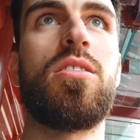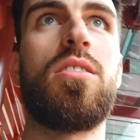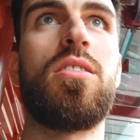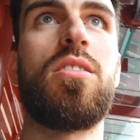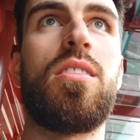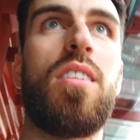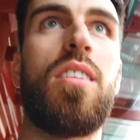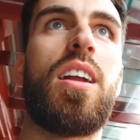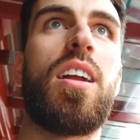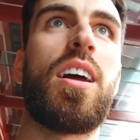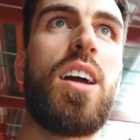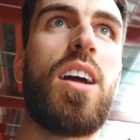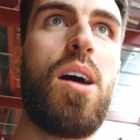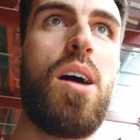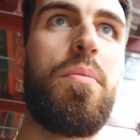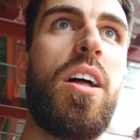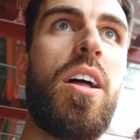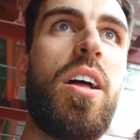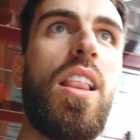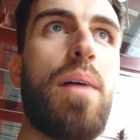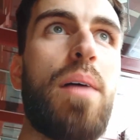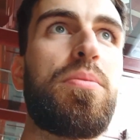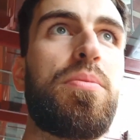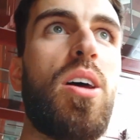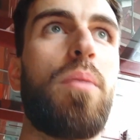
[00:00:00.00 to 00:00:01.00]
and I got my
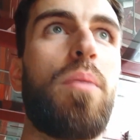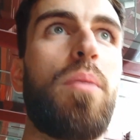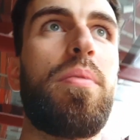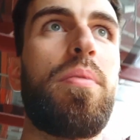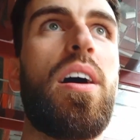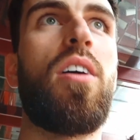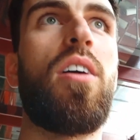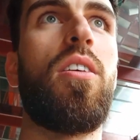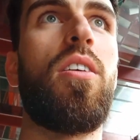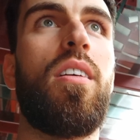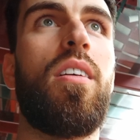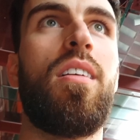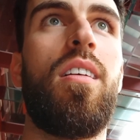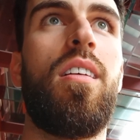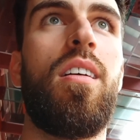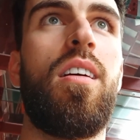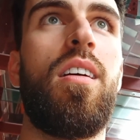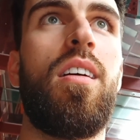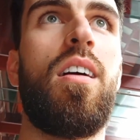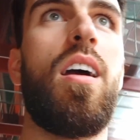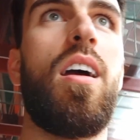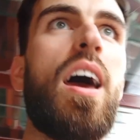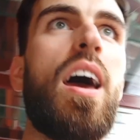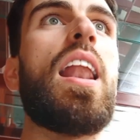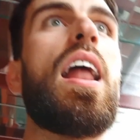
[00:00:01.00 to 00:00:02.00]
laptop out
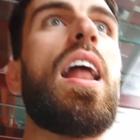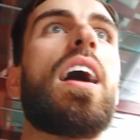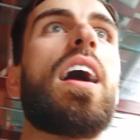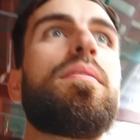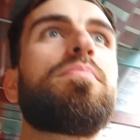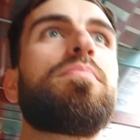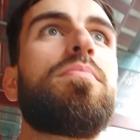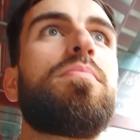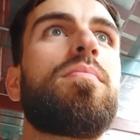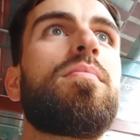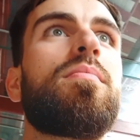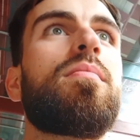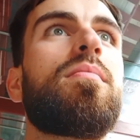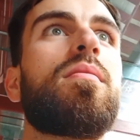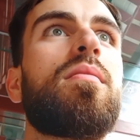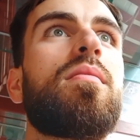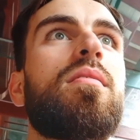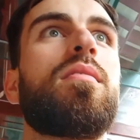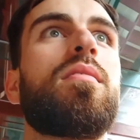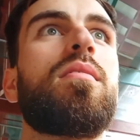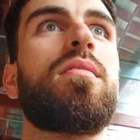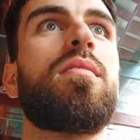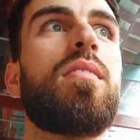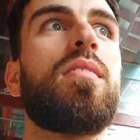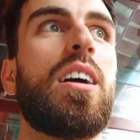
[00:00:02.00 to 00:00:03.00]
and I
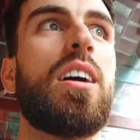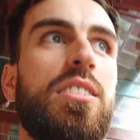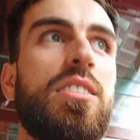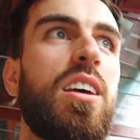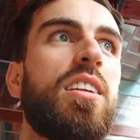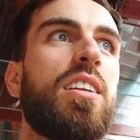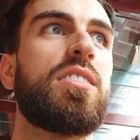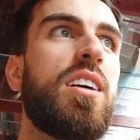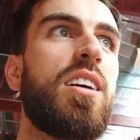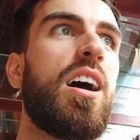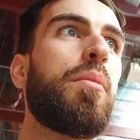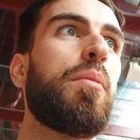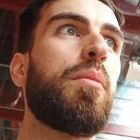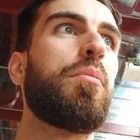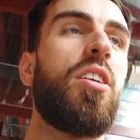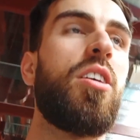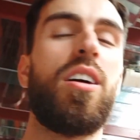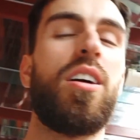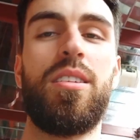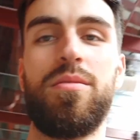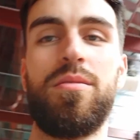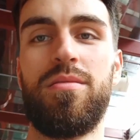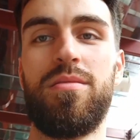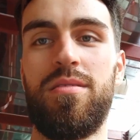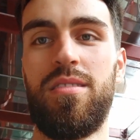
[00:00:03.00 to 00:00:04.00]
set a timer
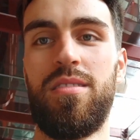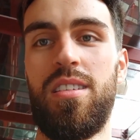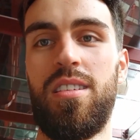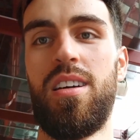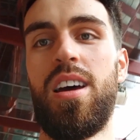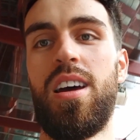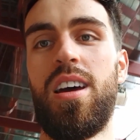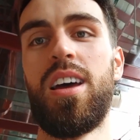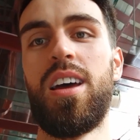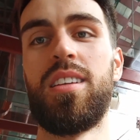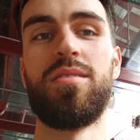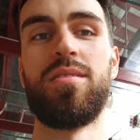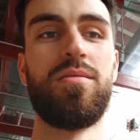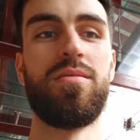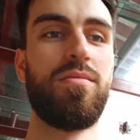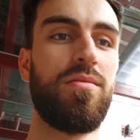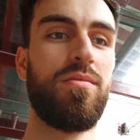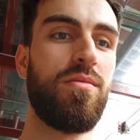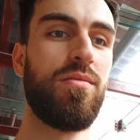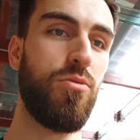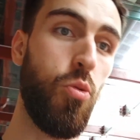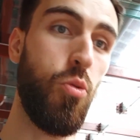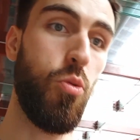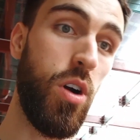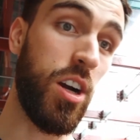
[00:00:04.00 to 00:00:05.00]
and
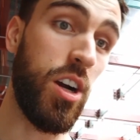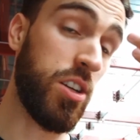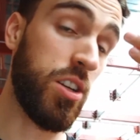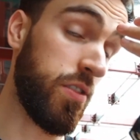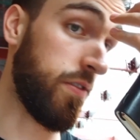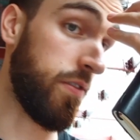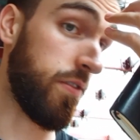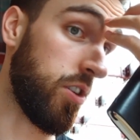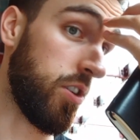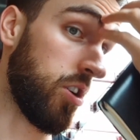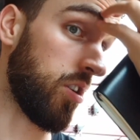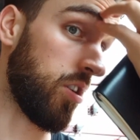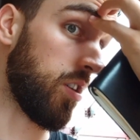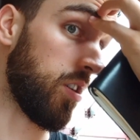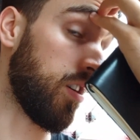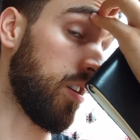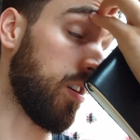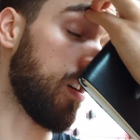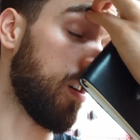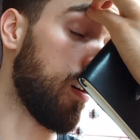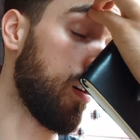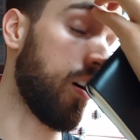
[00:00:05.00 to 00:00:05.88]
worked for an